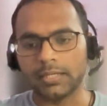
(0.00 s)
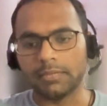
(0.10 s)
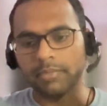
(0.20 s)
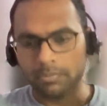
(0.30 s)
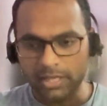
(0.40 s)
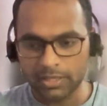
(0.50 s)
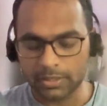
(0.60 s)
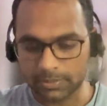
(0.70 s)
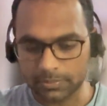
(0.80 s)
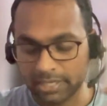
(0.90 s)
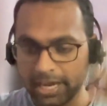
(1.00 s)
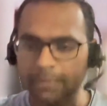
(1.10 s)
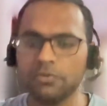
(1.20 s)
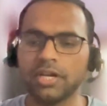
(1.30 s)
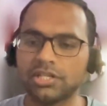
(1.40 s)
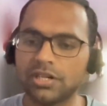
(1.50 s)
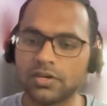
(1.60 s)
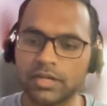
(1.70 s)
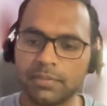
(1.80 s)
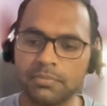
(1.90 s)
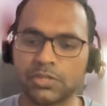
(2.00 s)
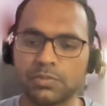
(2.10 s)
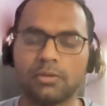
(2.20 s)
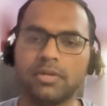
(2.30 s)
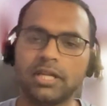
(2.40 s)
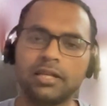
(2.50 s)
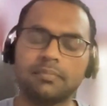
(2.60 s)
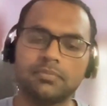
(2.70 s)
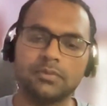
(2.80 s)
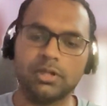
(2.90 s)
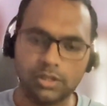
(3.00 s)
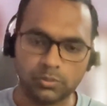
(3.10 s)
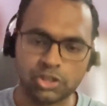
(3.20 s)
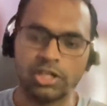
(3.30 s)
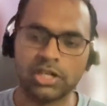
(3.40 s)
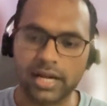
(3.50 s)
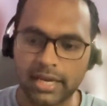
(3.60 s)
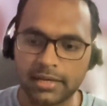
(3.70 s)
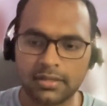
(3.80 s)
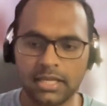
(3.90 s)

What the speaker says: maybe the time you reached out to him is probably wasn't right.